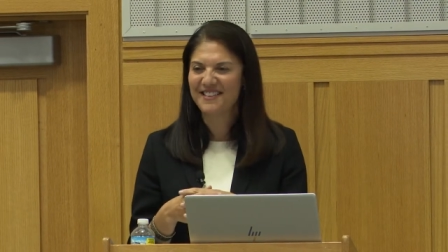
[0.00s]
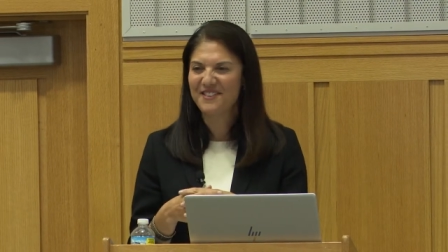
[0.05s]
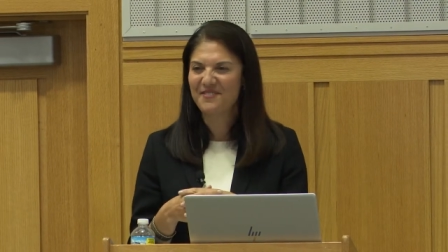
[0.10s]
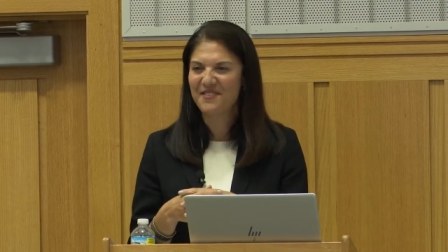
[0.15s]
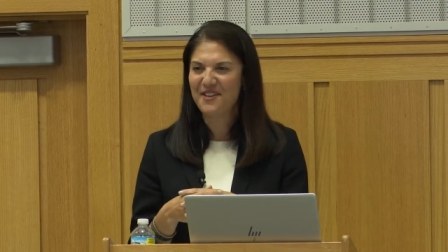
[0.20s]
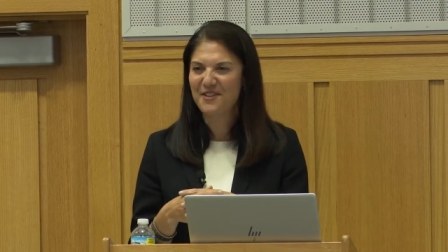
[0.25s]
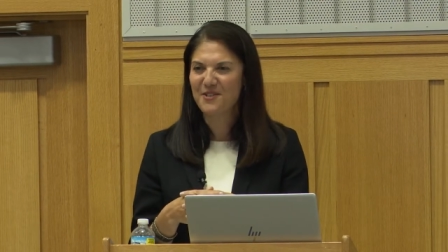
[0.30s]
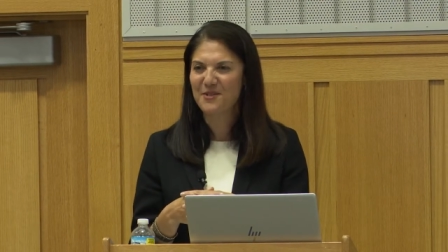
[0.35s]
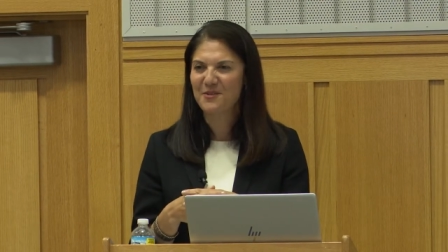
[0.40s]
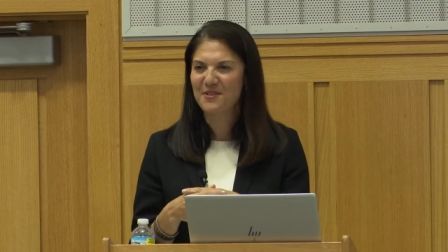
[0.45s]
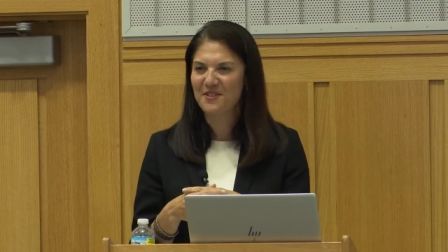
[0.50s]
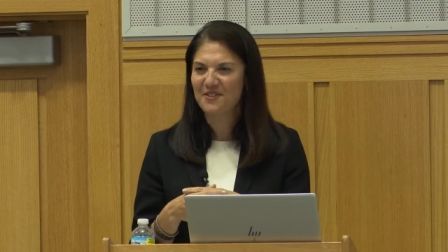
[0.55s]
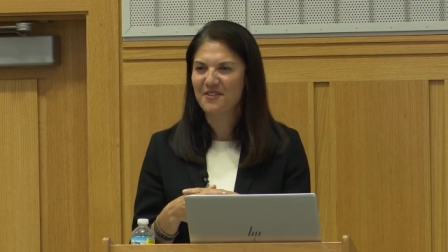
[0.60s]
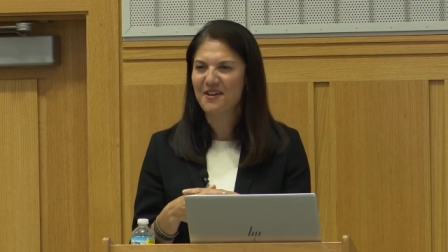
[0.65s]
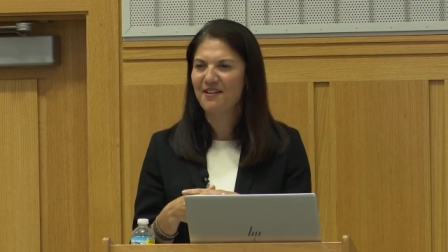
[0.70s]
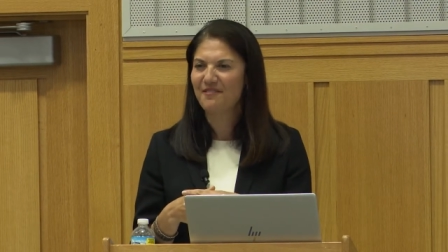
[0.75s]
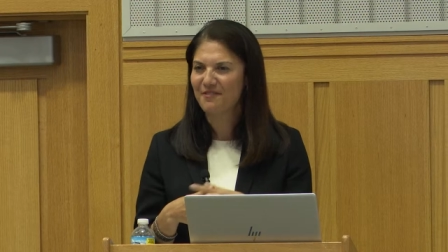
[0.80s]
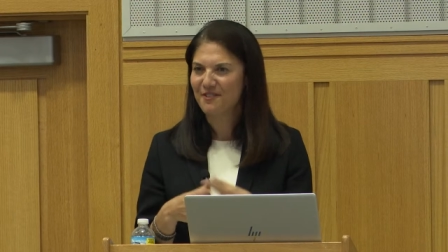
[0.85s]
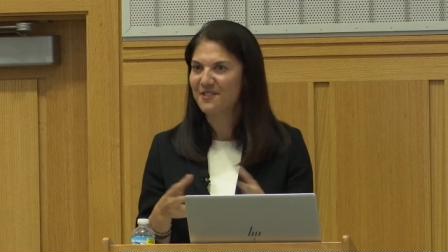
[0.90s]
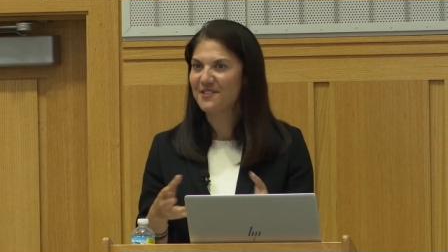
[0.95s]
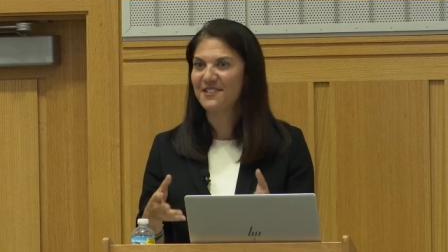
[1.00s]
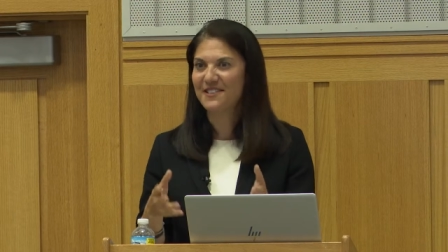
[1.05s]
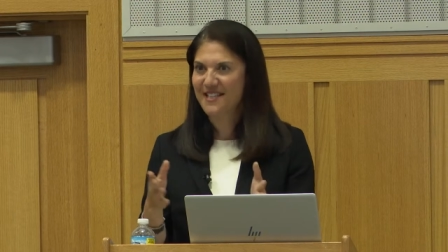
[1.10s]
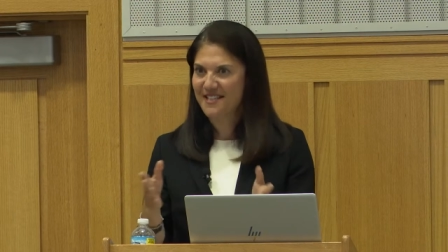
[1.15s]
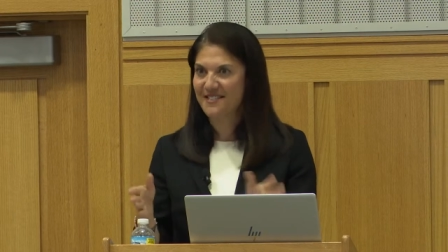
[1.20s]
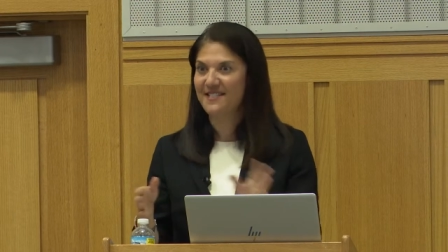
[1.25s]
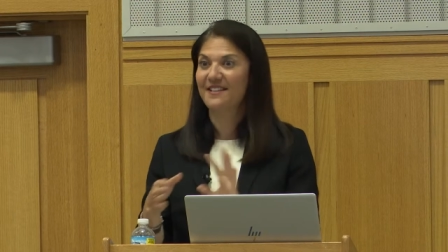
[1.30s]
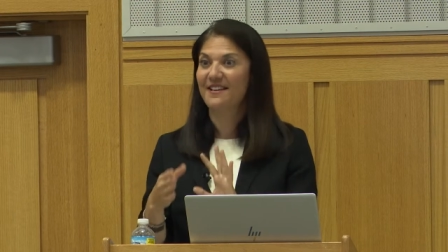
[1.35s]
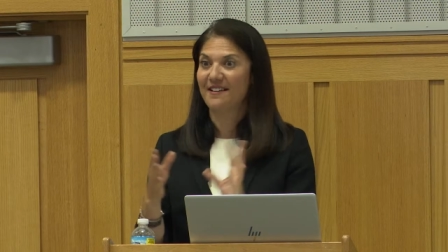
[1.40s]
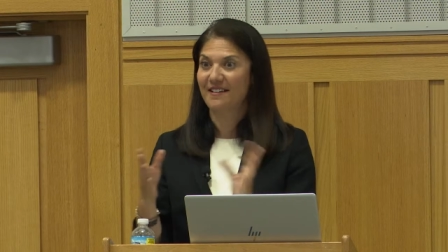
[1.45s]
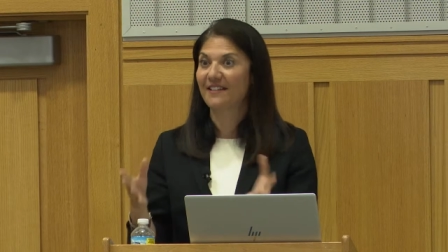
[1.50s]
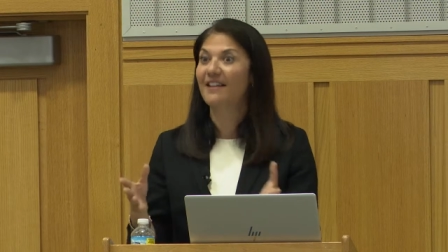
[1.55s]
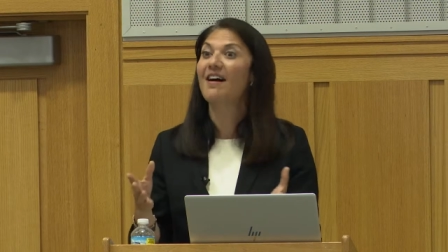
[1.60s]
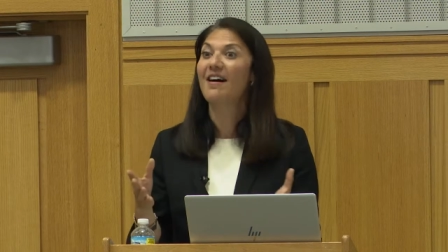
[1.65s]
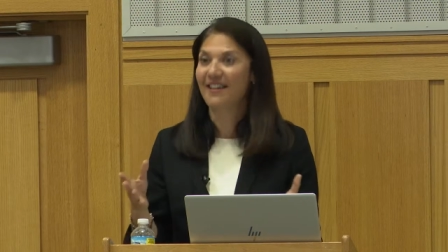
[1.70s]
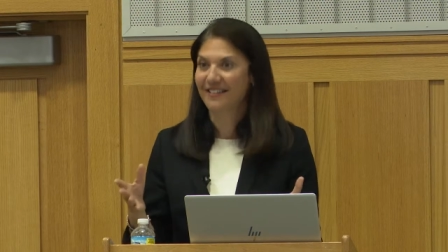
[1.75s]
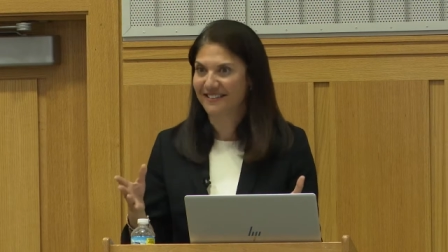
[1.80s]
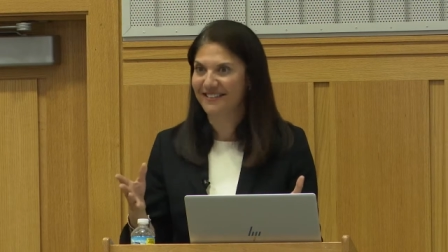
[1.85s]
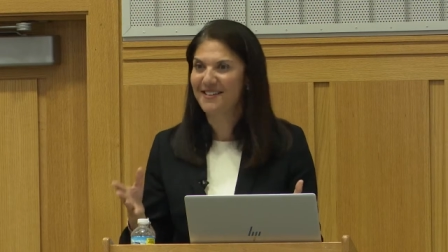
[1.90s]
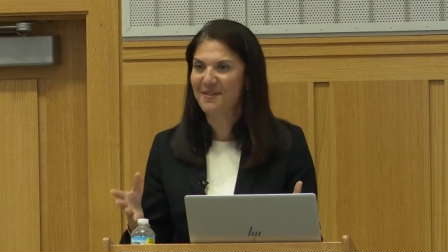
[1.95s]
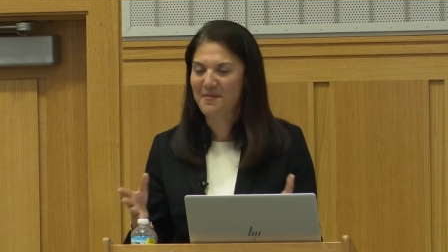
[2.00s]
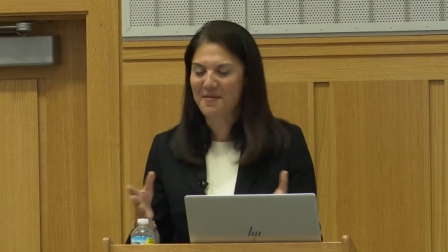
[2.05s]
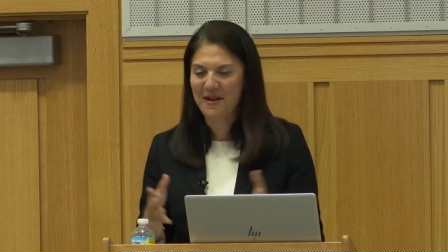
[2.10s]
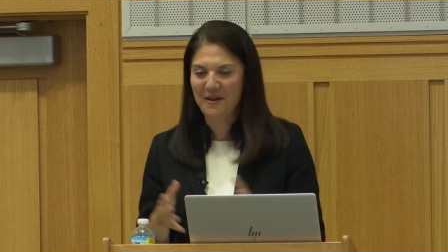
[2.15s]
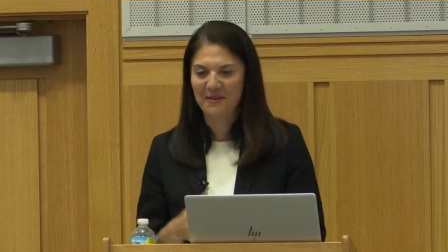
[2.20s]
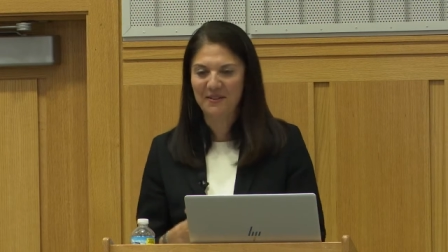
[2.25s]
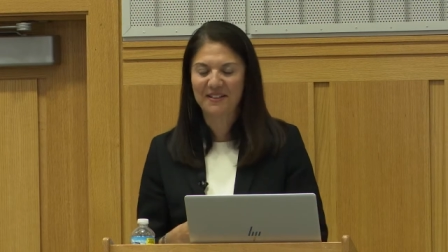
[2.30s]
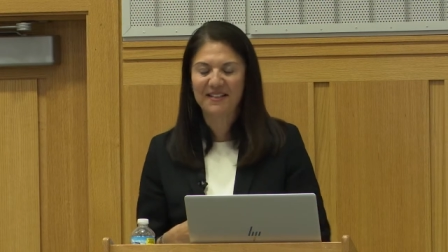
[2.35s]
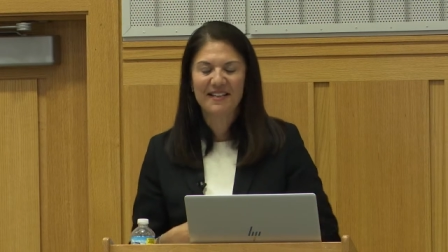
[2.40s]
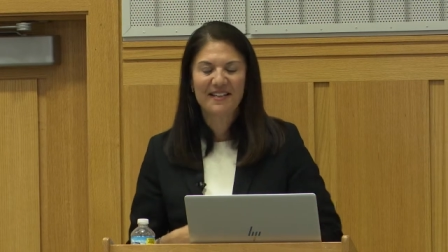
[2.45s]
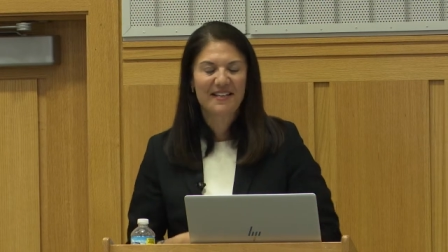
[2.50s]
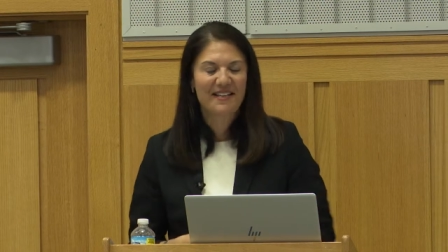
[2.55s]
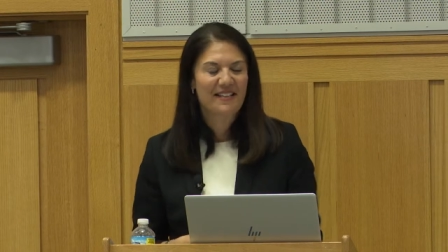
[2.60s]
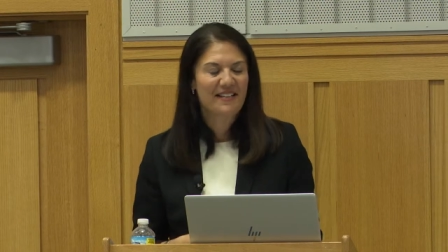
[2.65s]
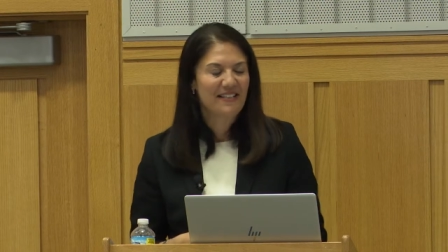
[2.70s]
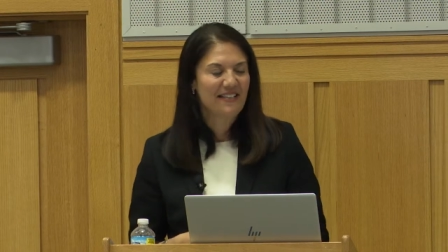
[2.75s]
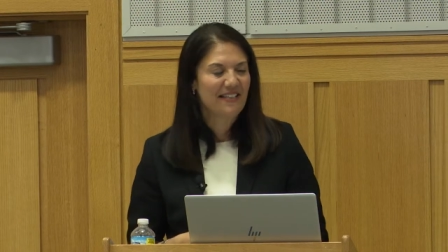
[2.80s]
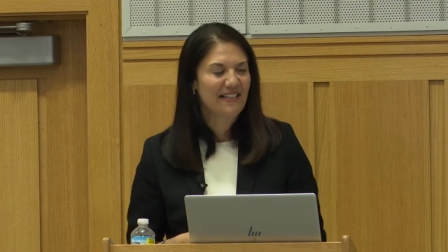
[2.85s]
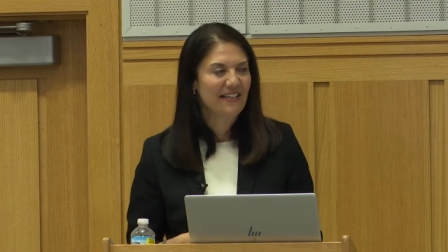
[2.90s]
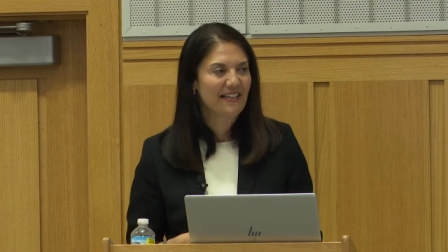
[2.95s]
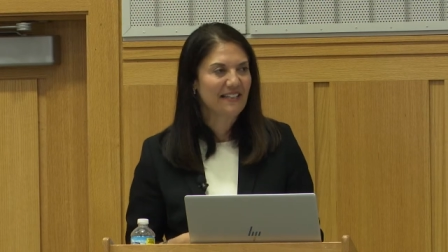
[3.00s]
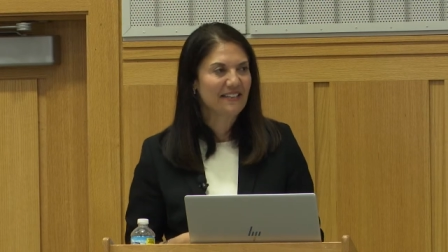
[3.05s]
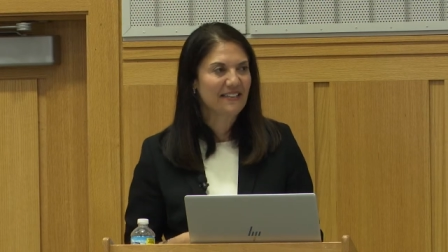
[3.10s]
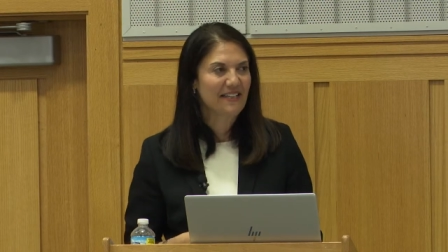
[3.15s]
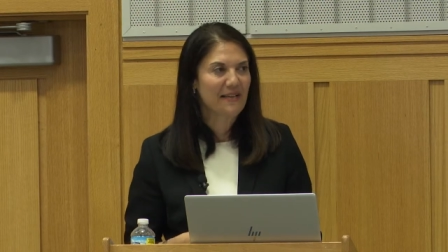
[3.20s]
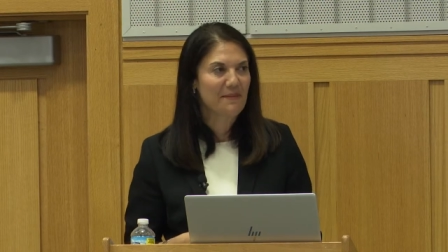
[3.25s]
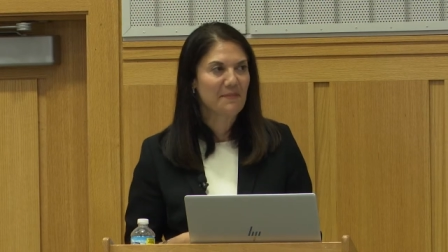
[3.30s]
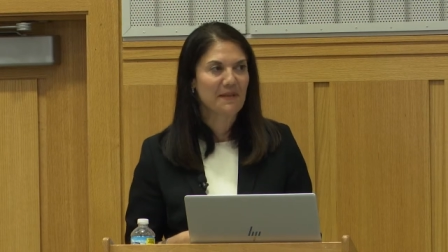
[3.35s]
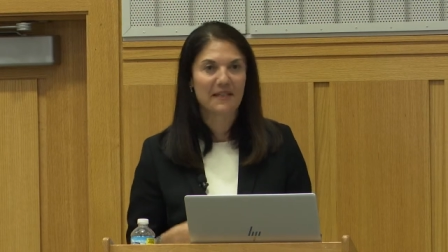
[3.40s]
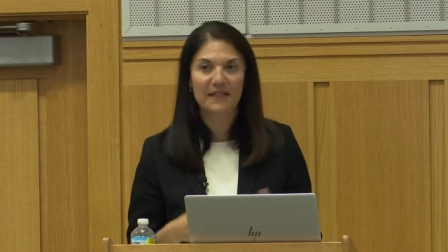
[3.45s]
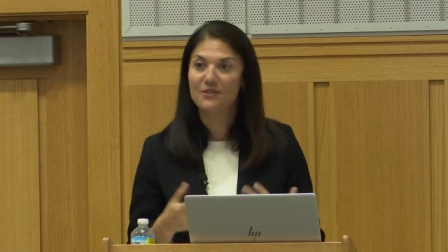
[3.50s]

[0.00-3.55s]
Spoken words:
venue and this conference says a lot about the excitement.